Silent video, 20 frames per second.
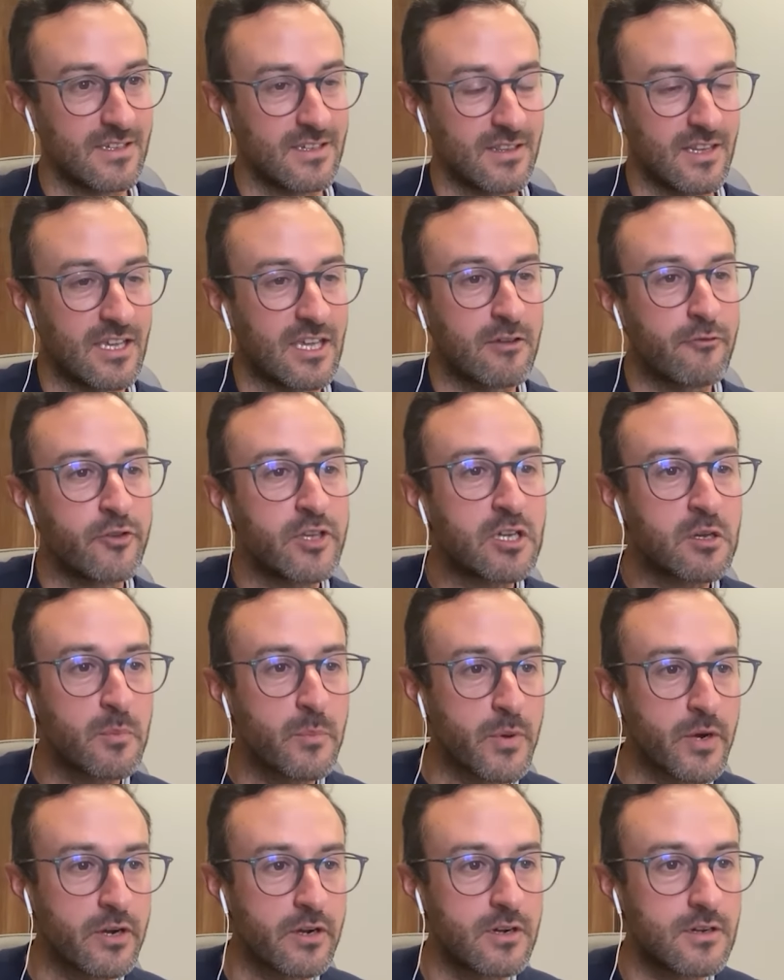like, if we
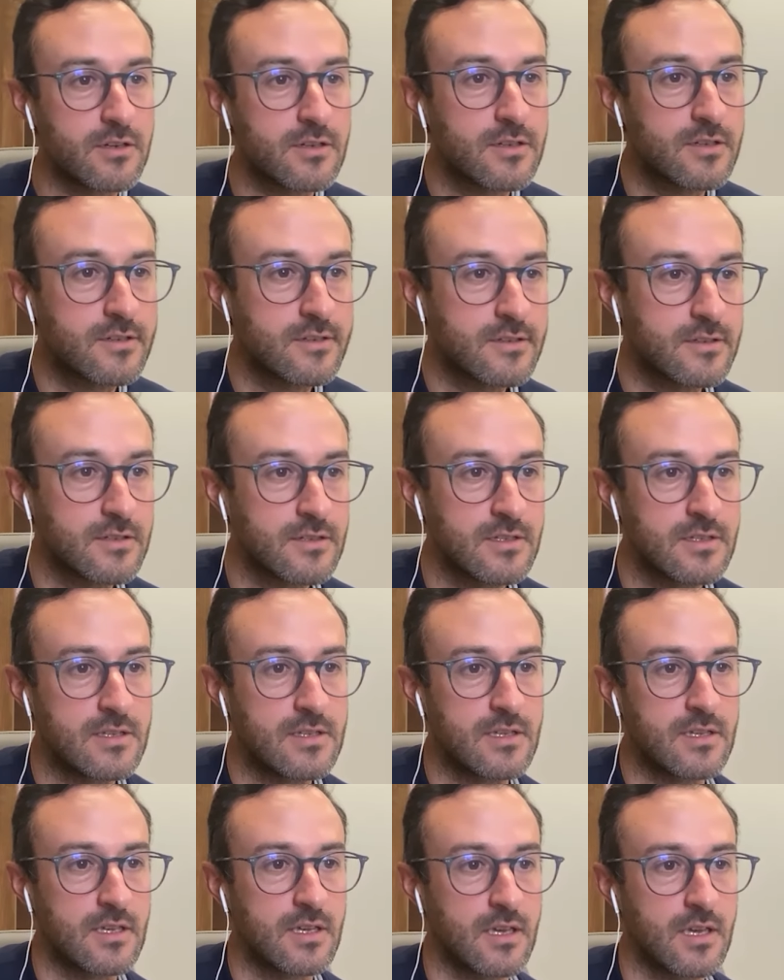compare
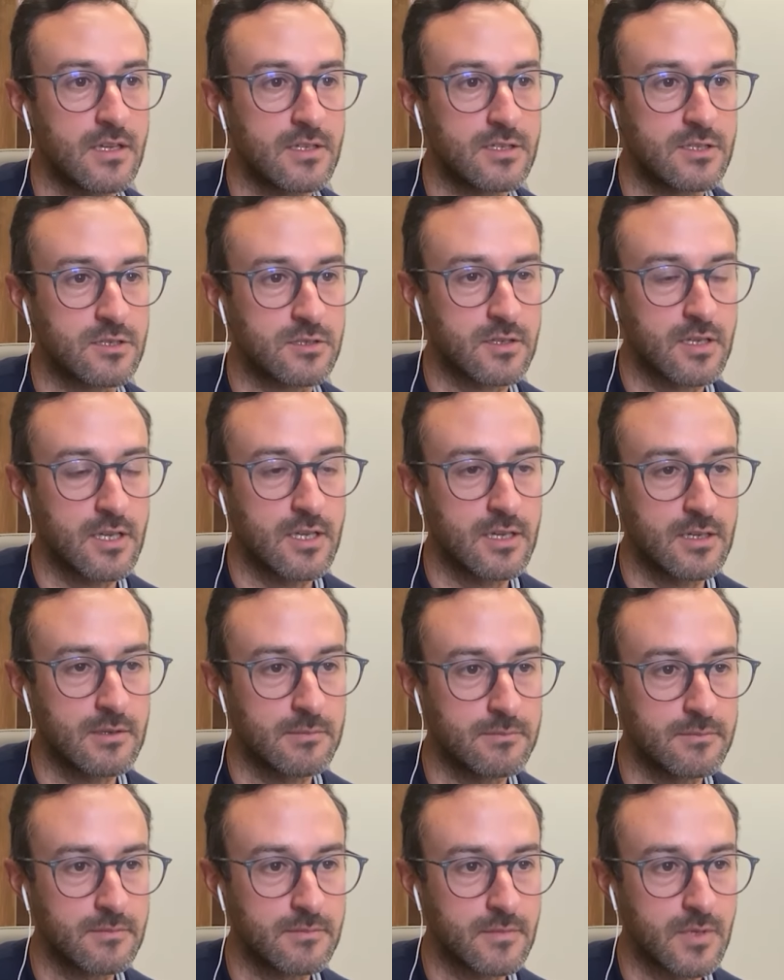a
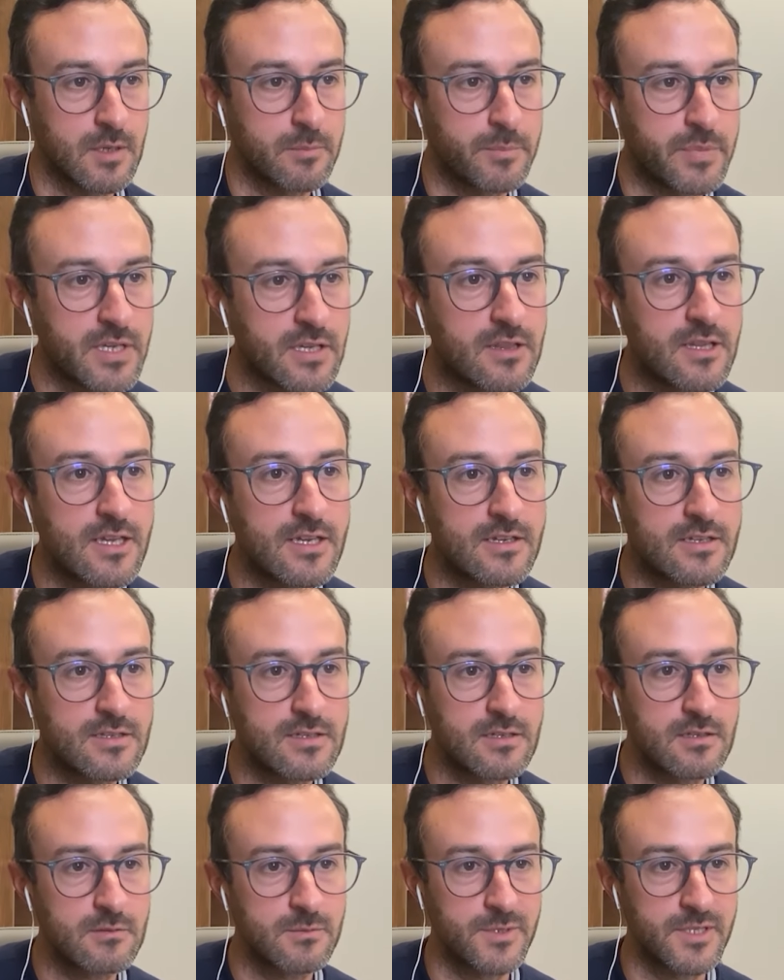piglet
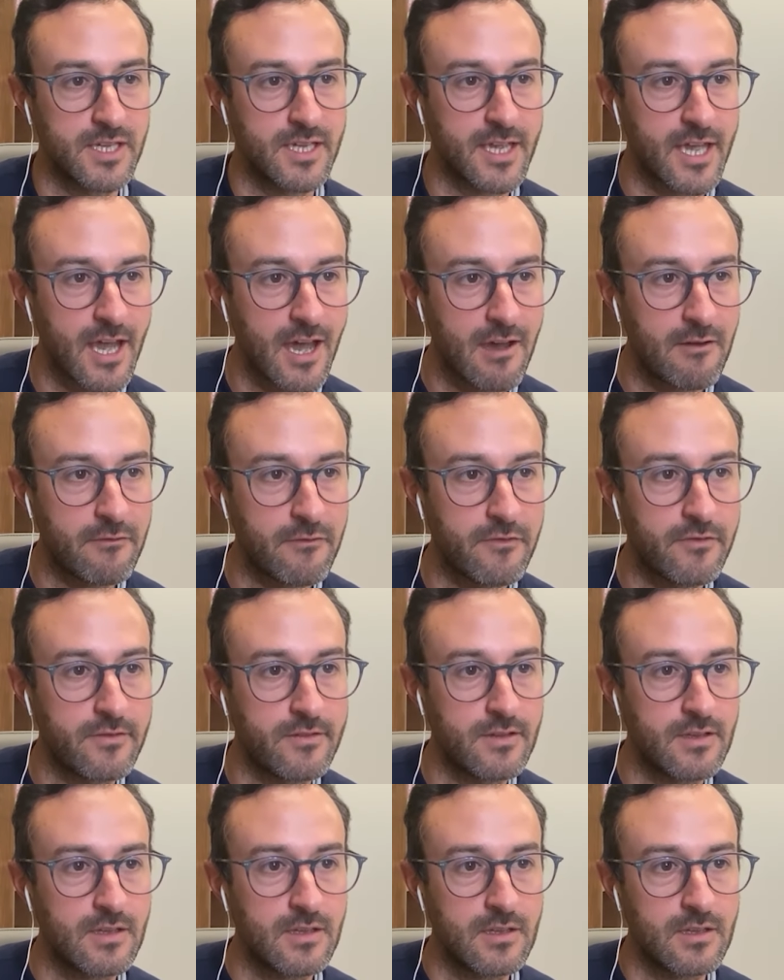with a calf,
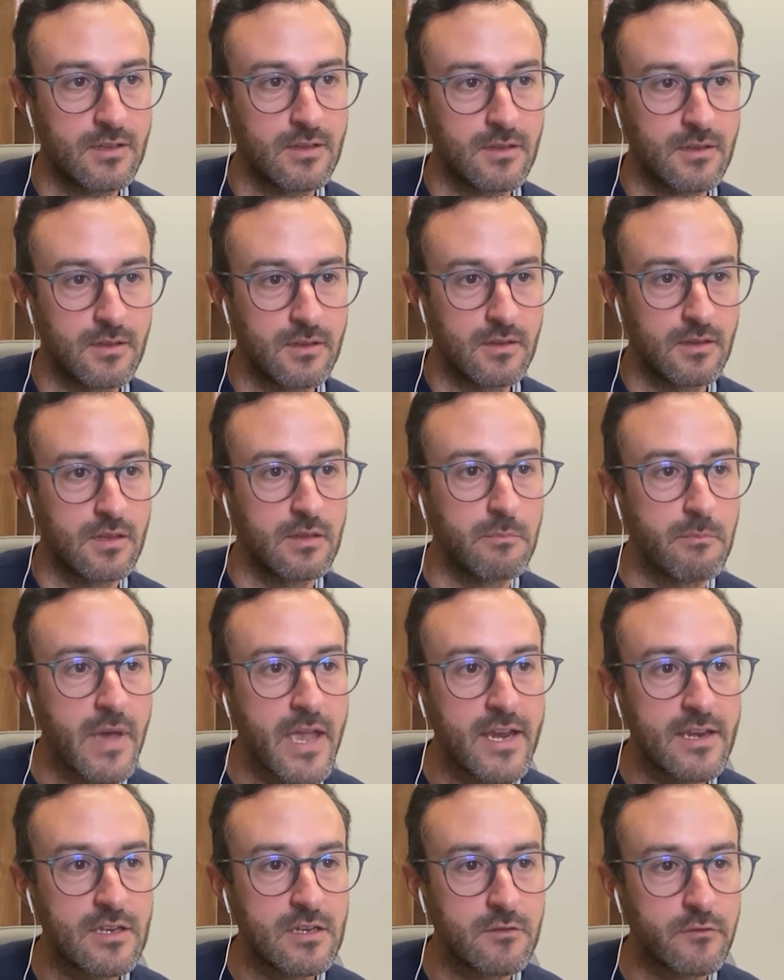the
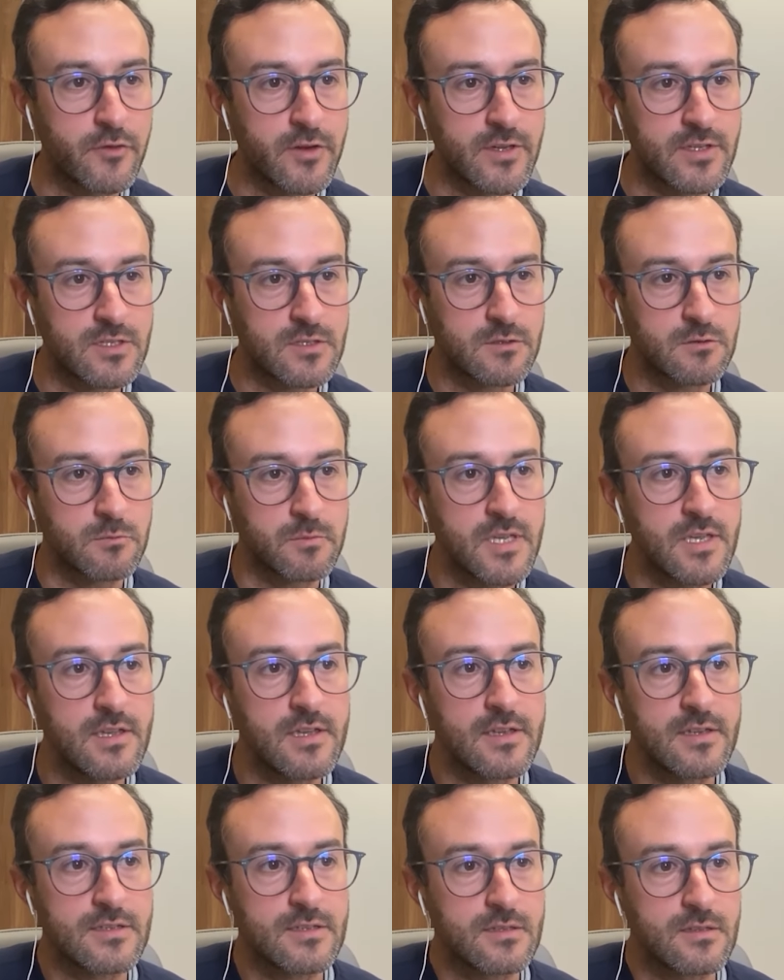main difference to me
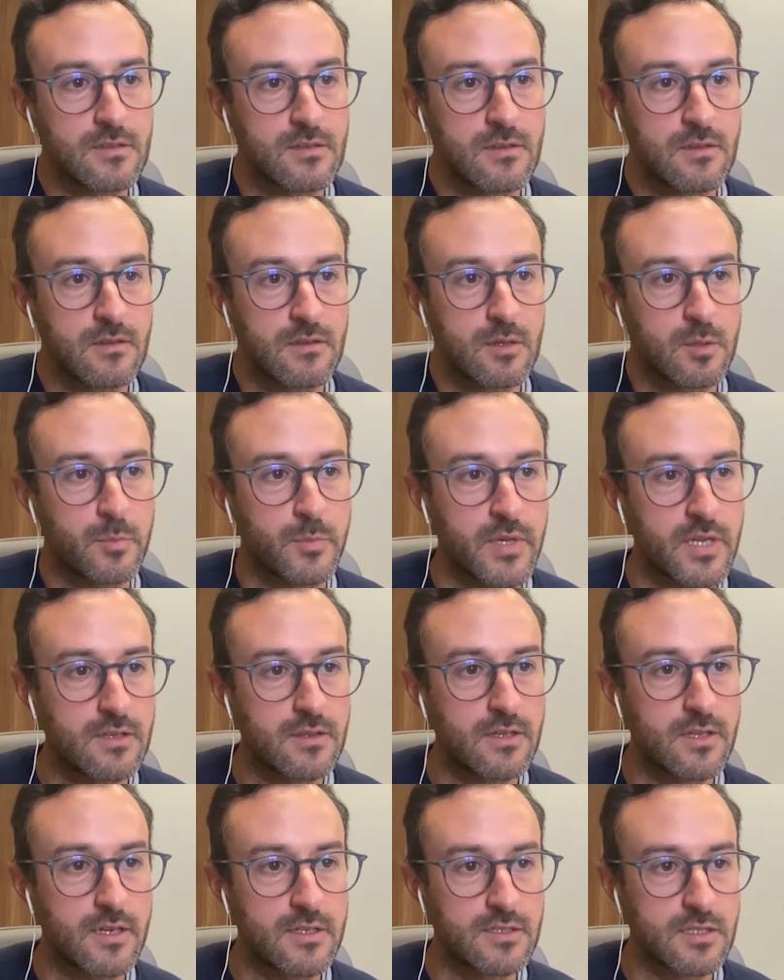is the
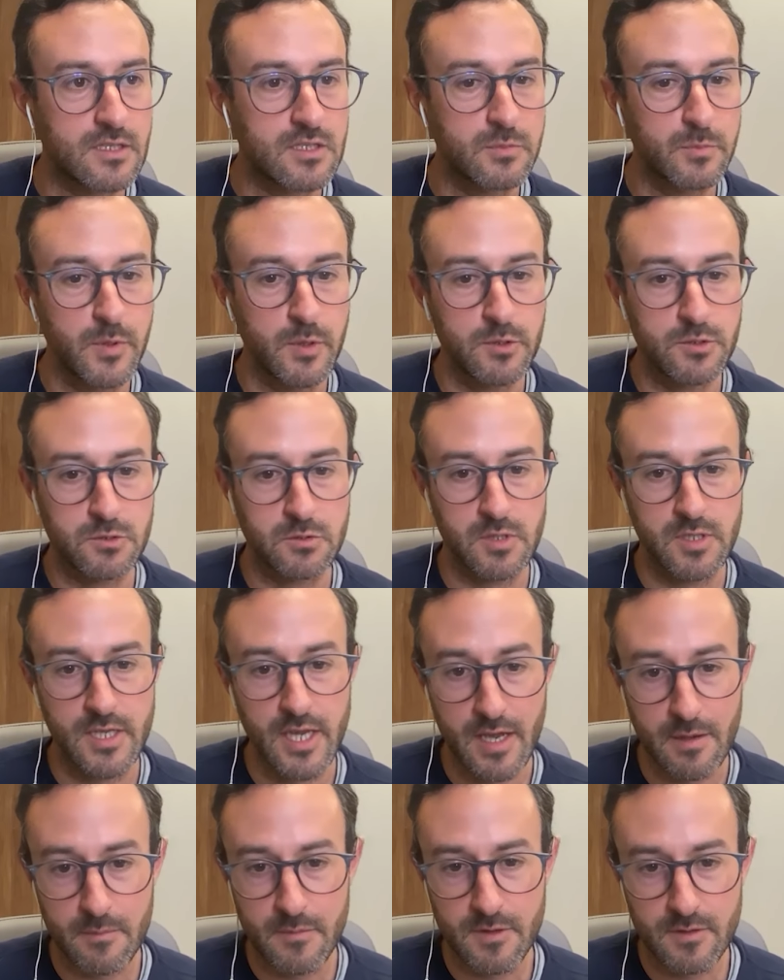piglet is exposed to the
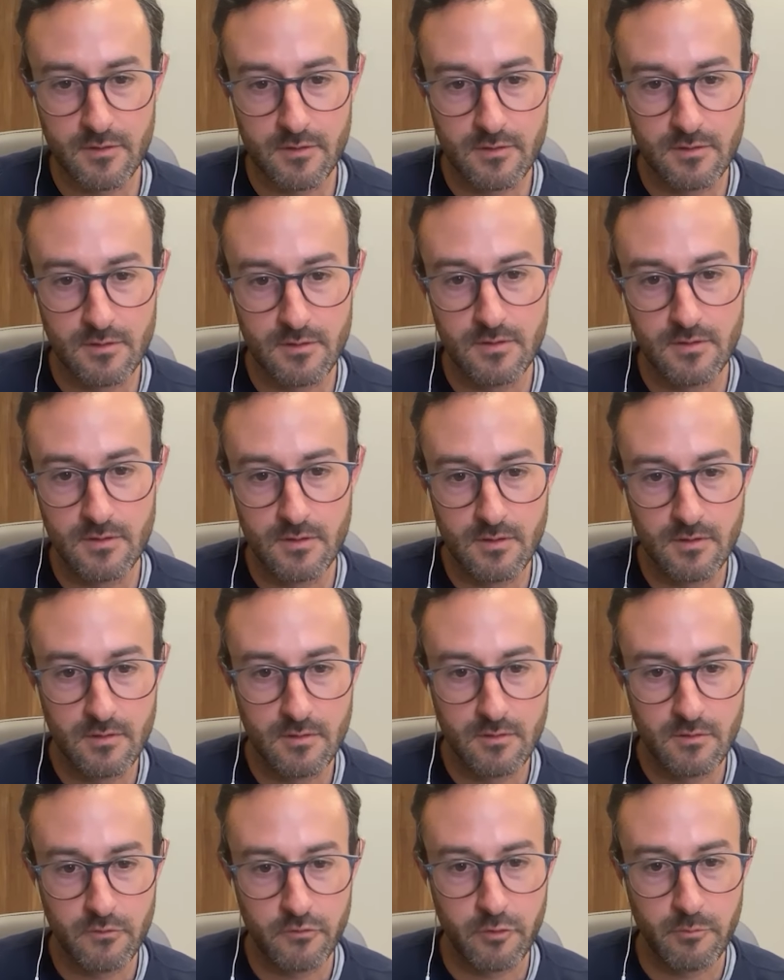dam
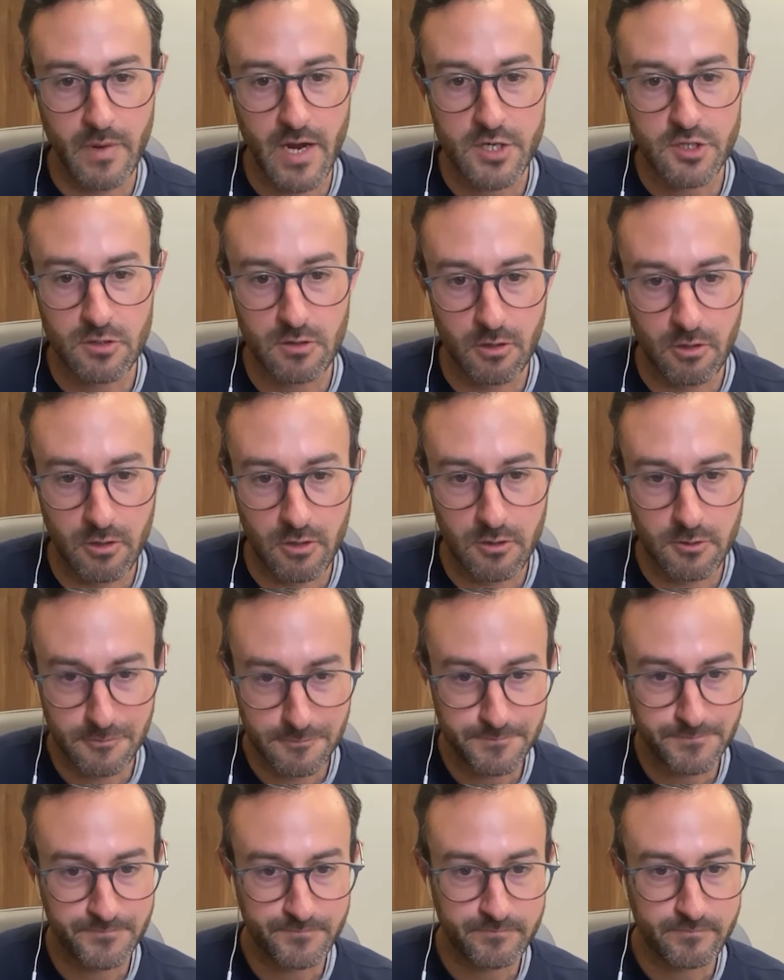for much longer,